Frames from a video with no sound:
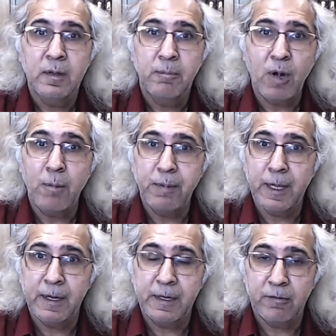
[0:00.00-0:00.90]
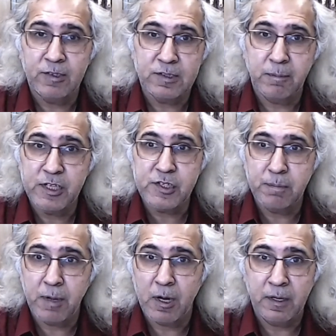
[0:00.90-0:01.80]
propaganda was a major
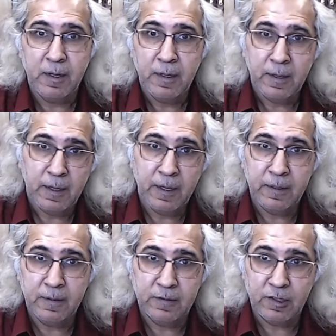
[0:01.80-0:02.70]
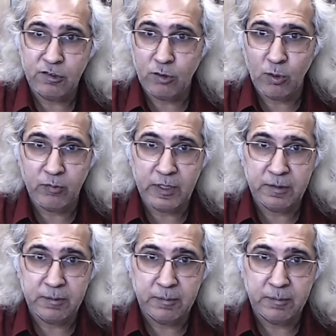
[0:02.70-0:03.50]
part in the soviet